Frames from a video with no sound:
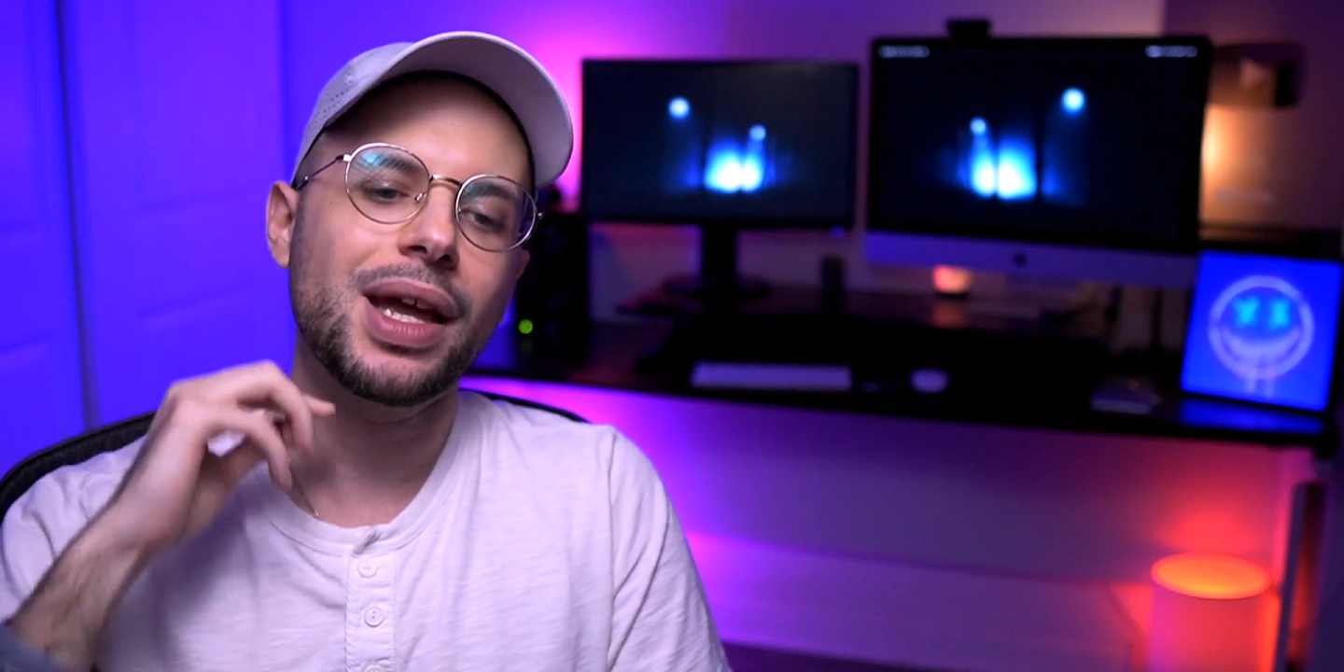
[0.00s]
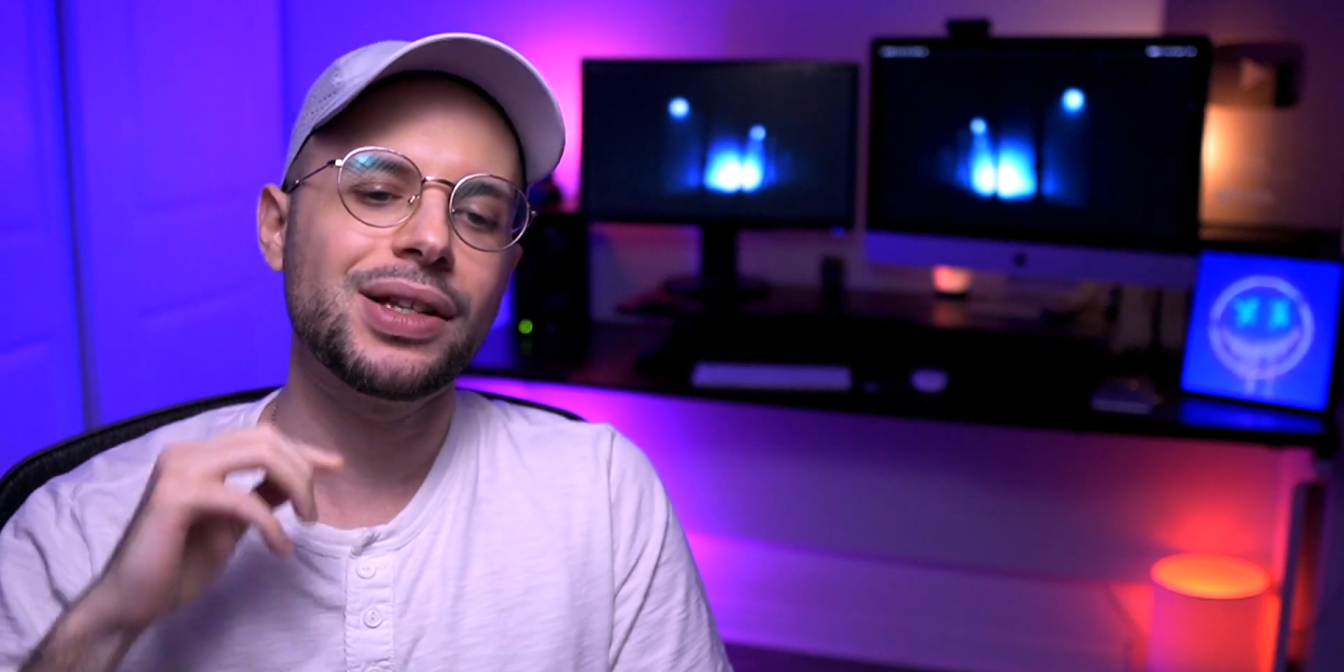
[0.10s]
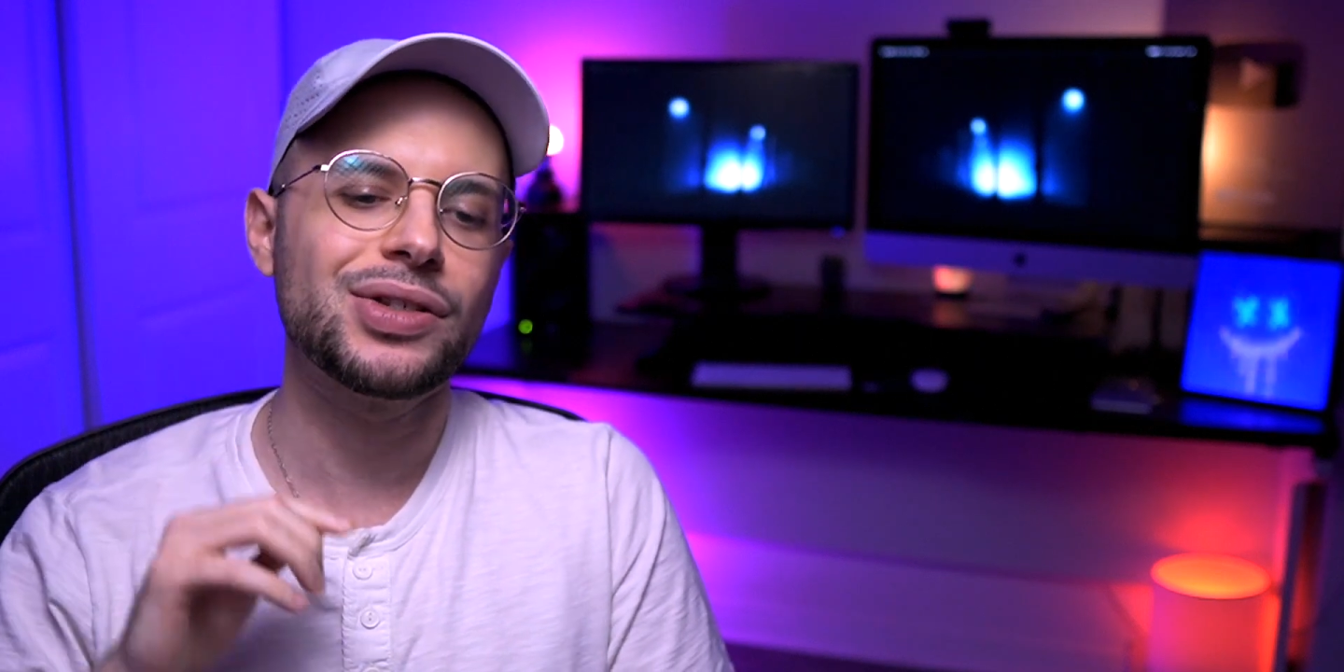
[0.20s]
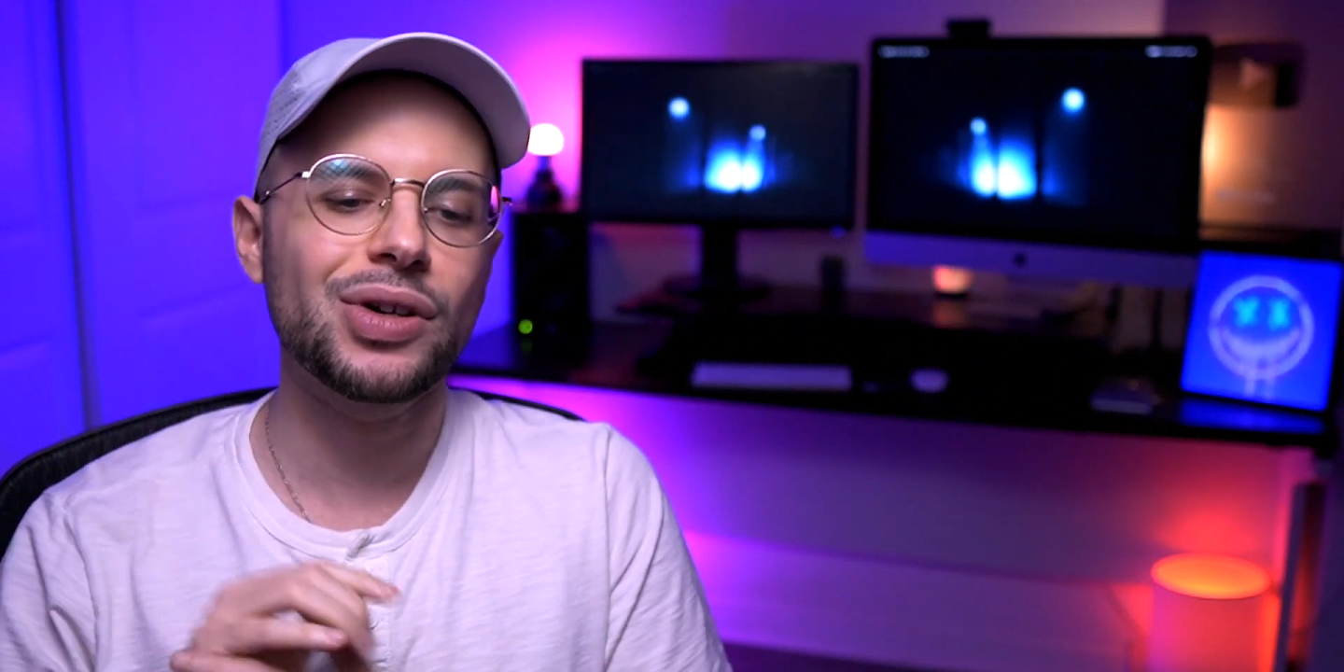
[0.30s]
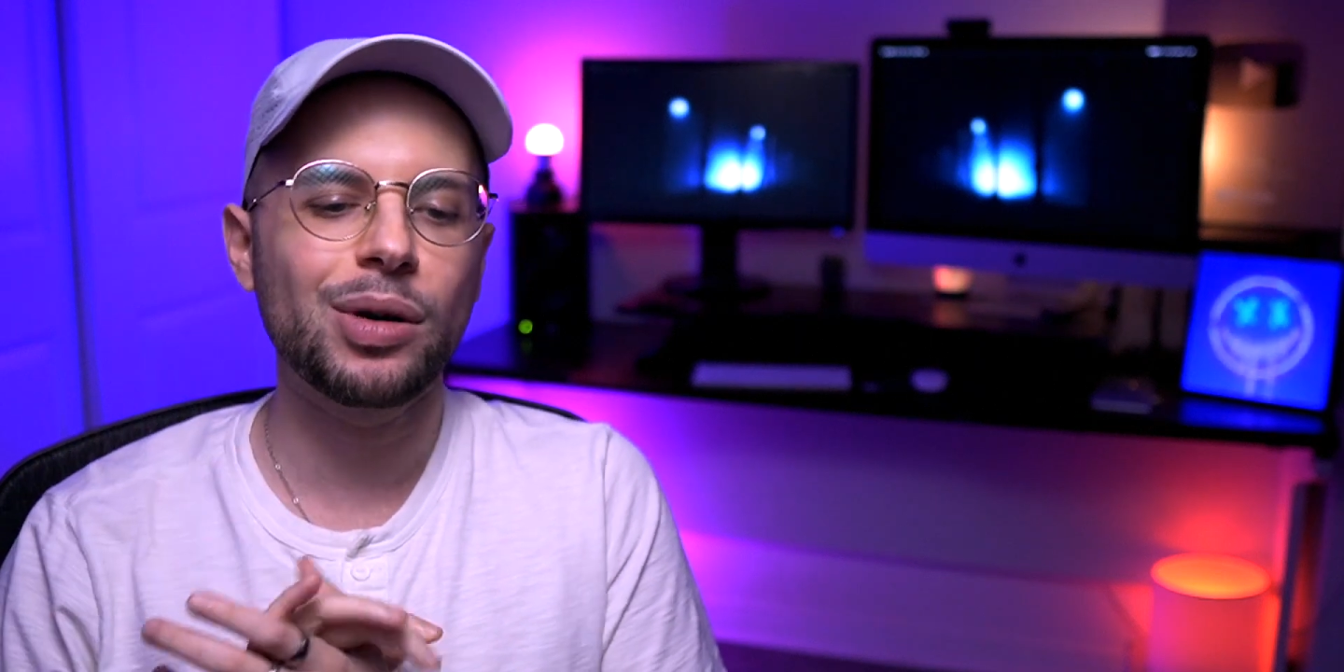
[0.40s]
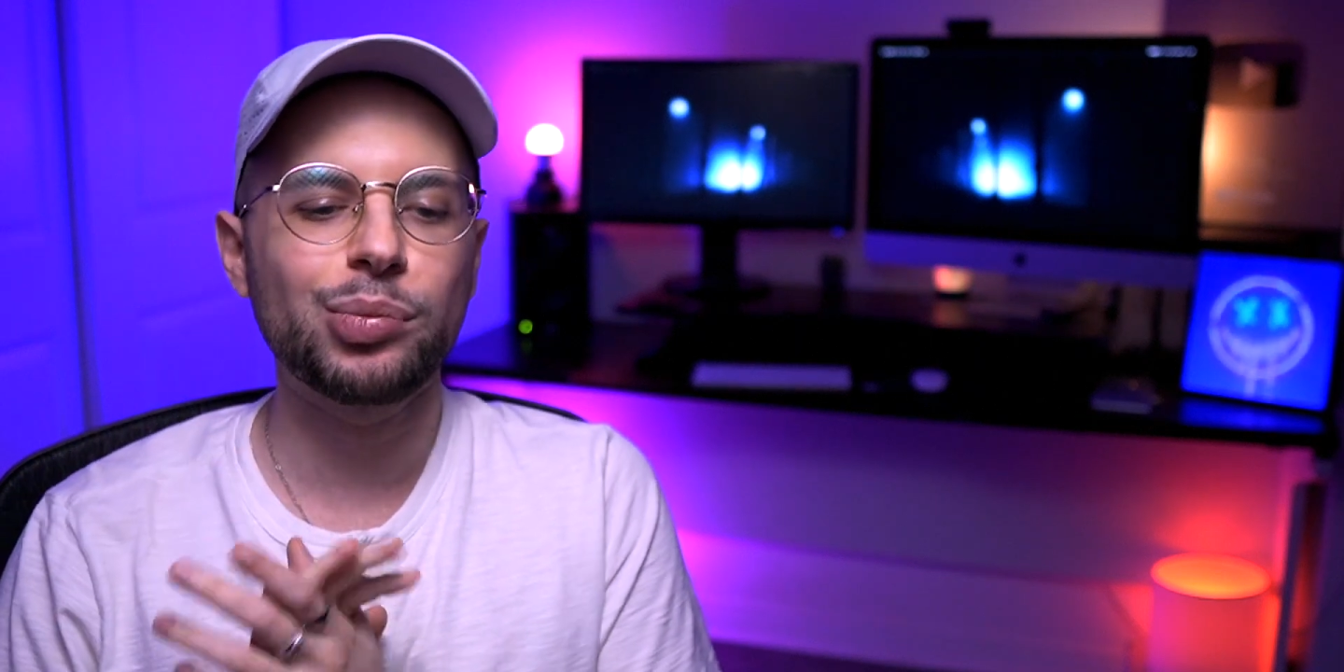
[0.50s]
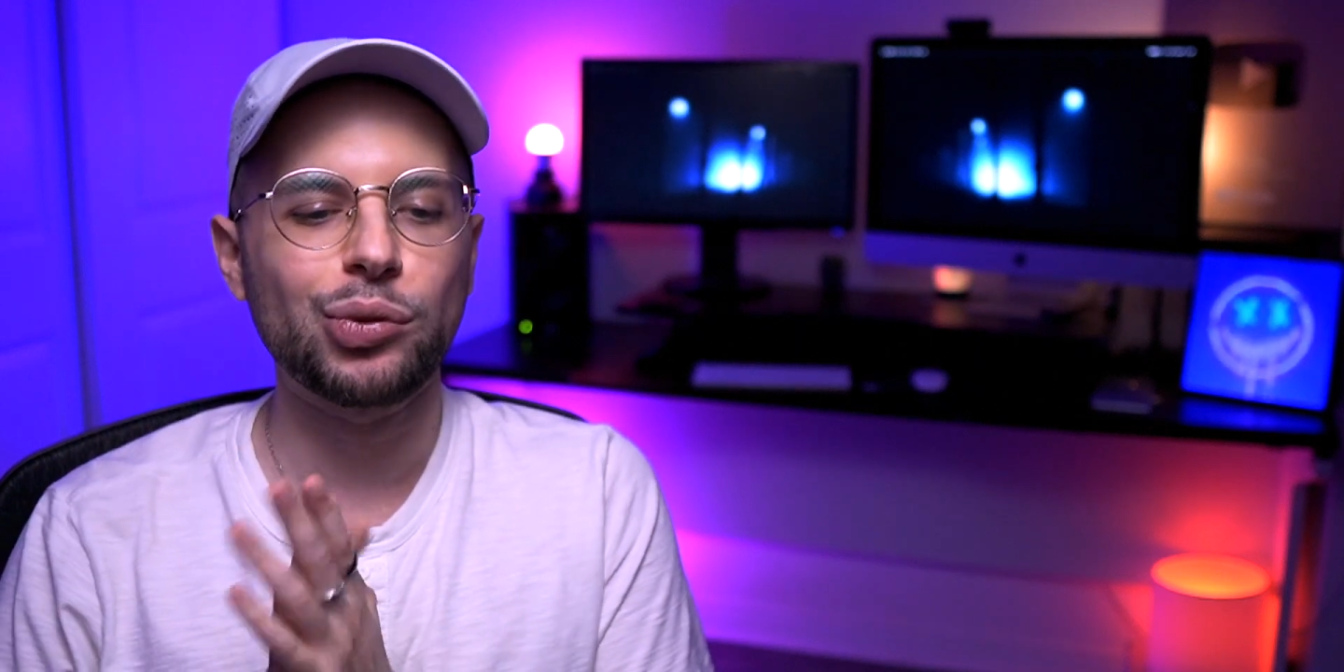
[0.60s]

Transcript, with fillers: and jump